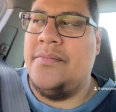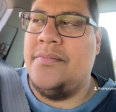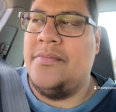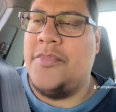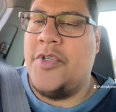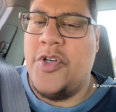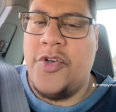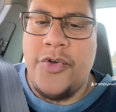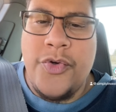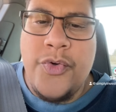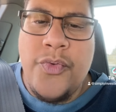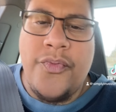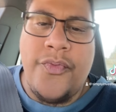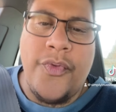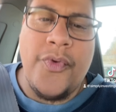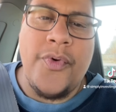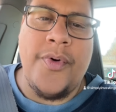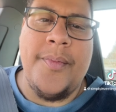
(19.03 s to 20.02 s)
new
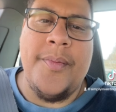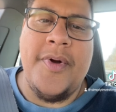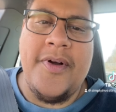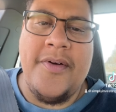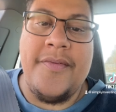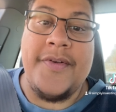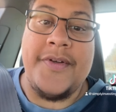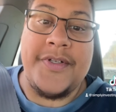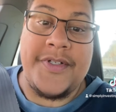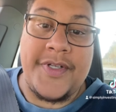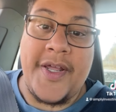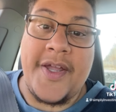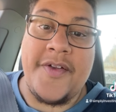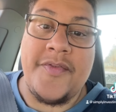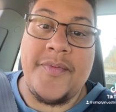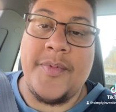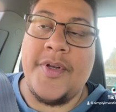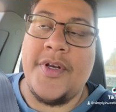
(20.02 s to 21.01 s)
form of
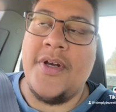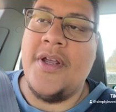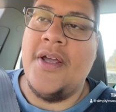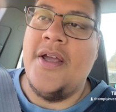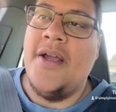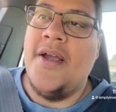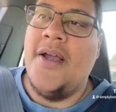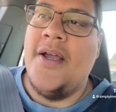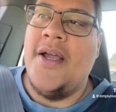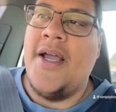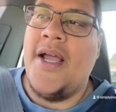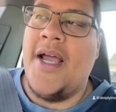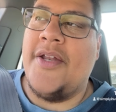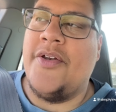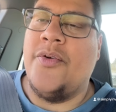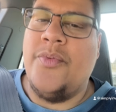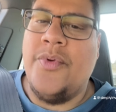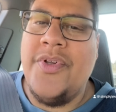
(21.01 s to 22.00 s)
enslavement.
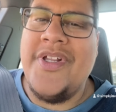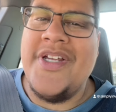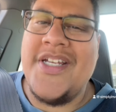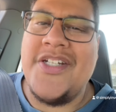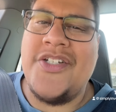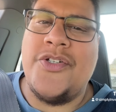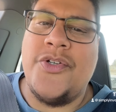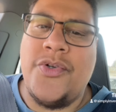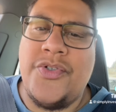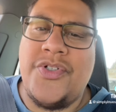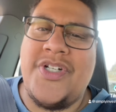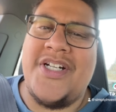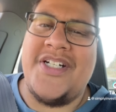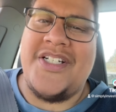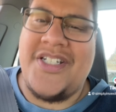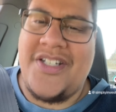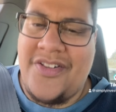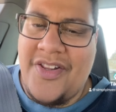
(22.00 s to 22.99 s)
And there really is no
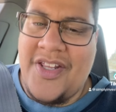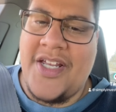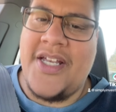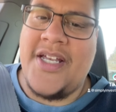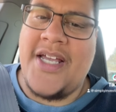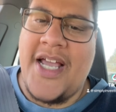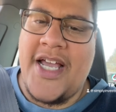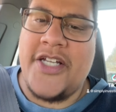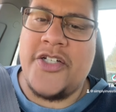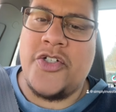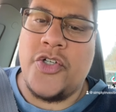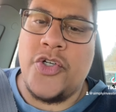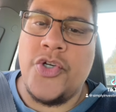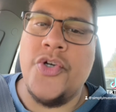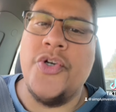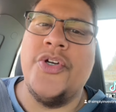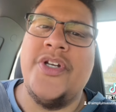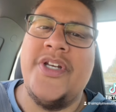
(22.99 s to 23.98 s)
such thing as
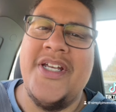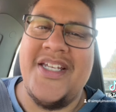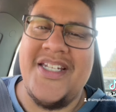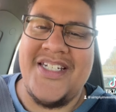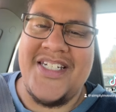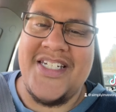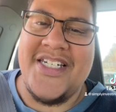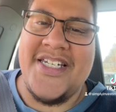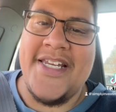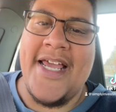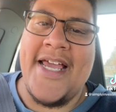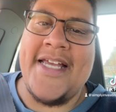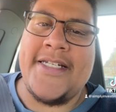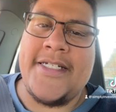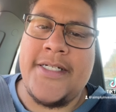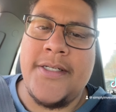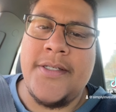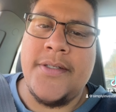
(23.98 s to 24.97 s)
good
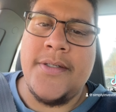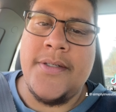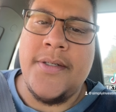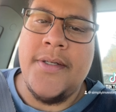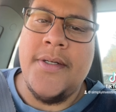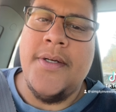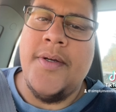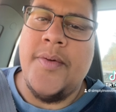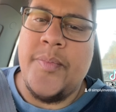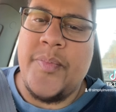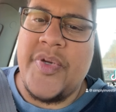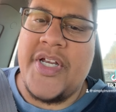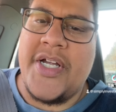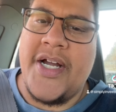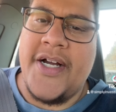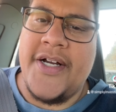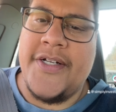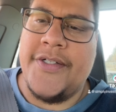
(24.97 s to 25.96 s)
debt,
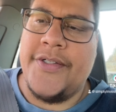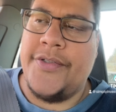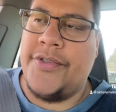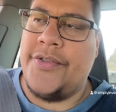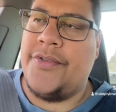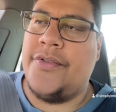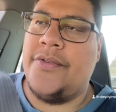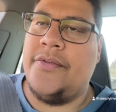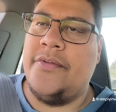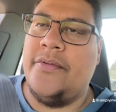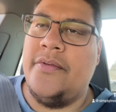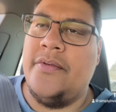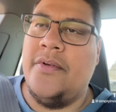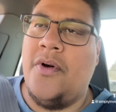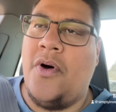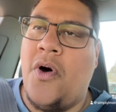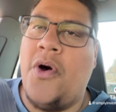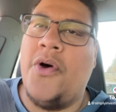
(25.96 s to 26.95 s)
because
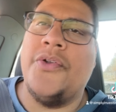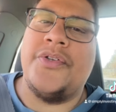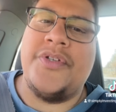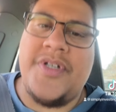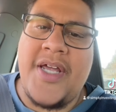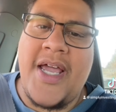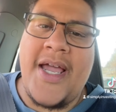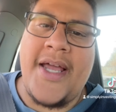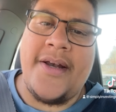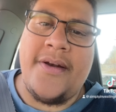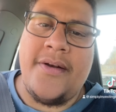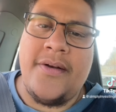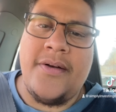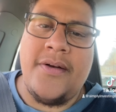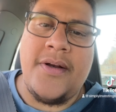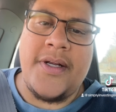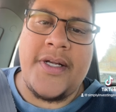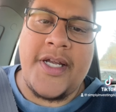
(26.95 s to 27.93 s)
all debt
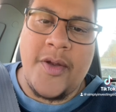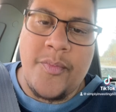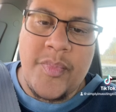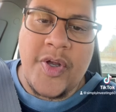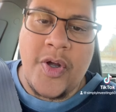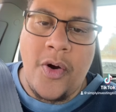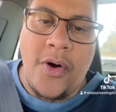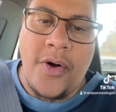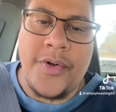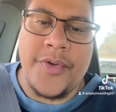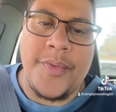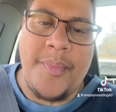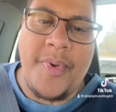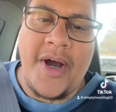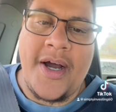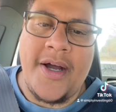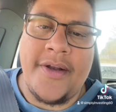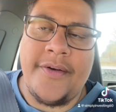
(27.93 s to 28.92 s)
can be called
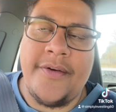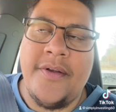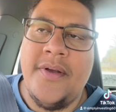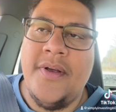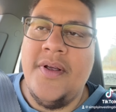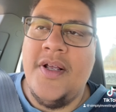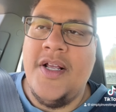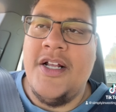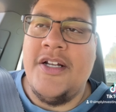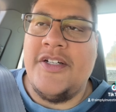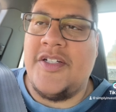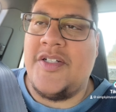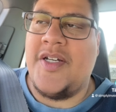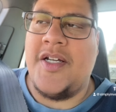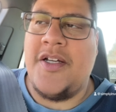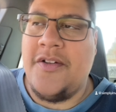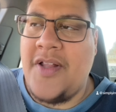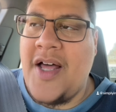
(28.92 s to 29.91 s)
upon. Just
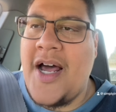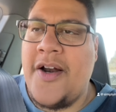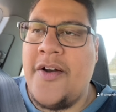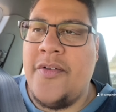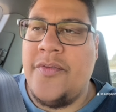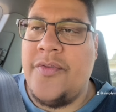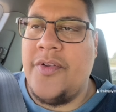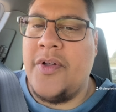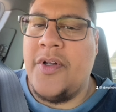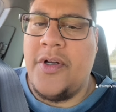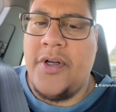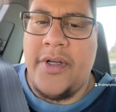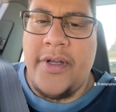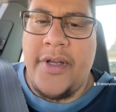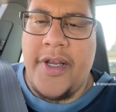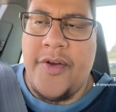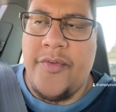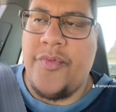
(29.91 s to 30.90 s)
like a lot of
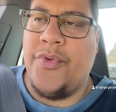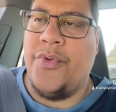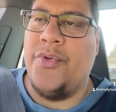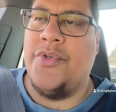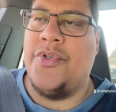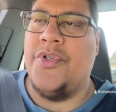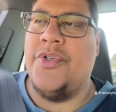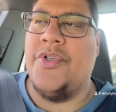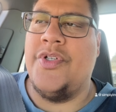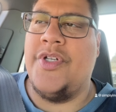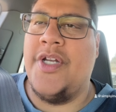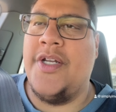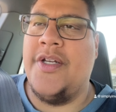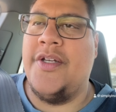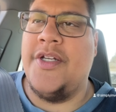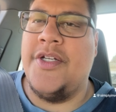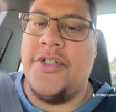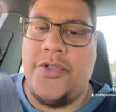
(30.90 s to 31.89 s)
influencers
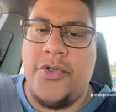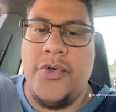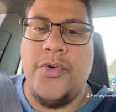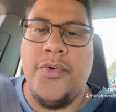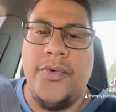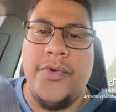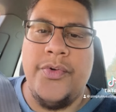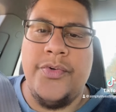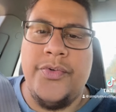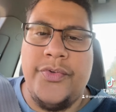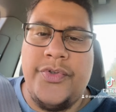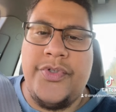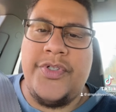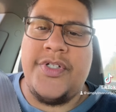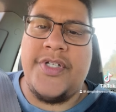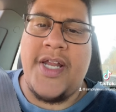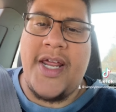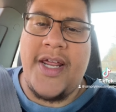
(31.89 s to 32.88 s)
and these gurus
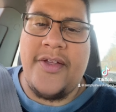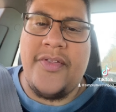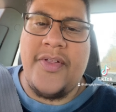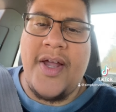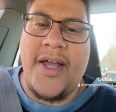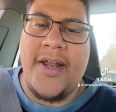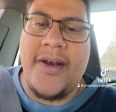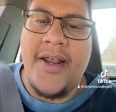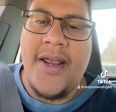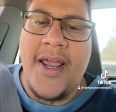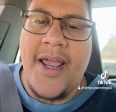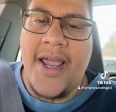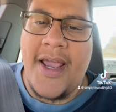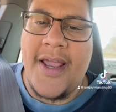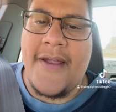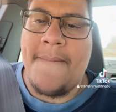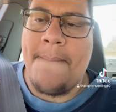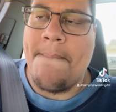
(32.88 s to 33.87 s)
say that,
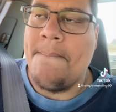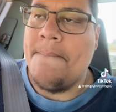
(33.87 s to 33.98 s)
hey,